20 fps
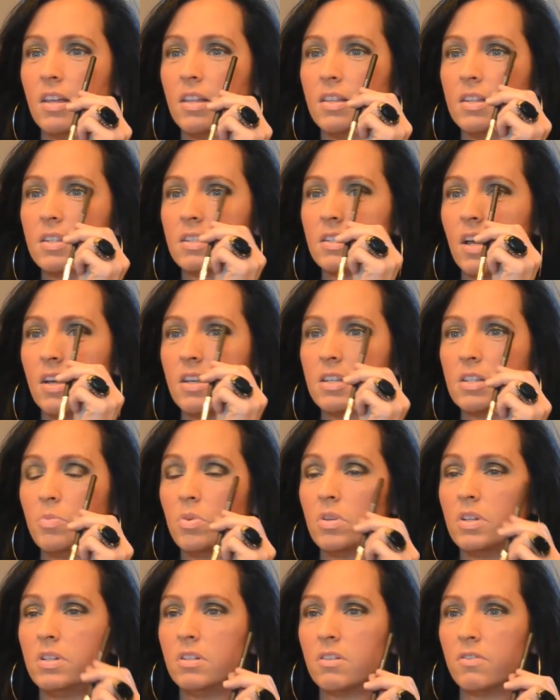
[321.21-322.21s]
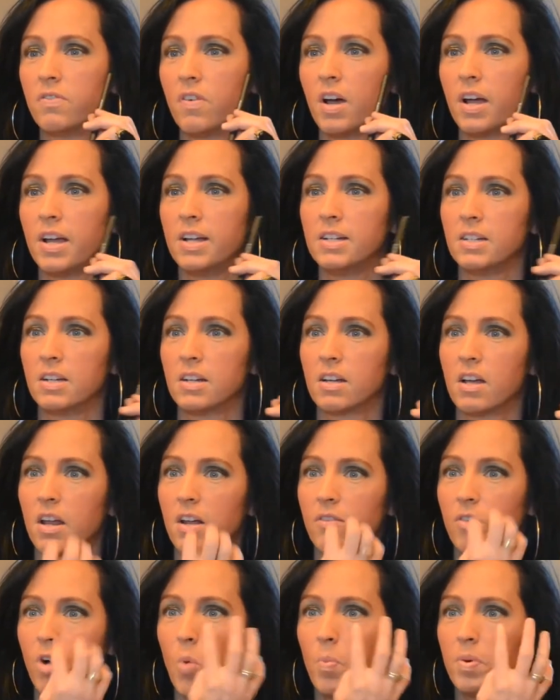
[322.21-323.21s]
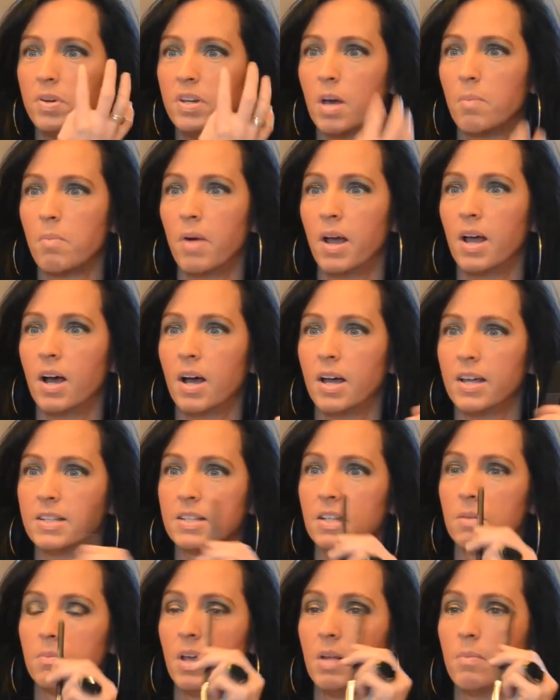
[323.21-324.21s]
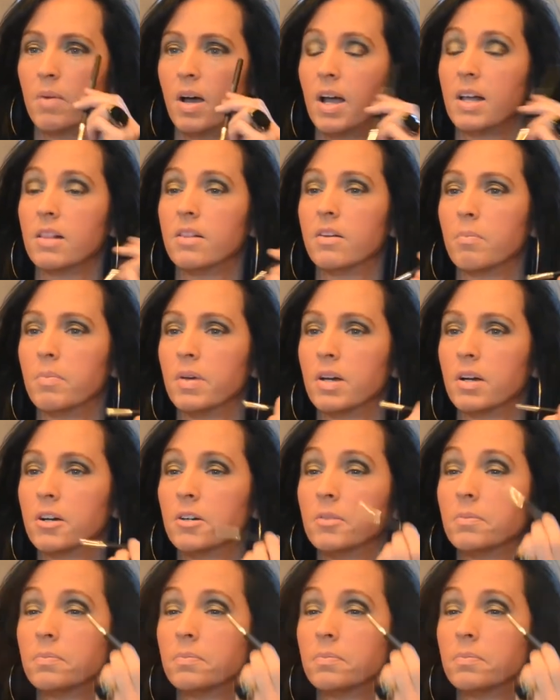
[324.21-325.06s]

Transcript: This eye is really defined, and it kind of opened up my eyes and made my eye look bigger.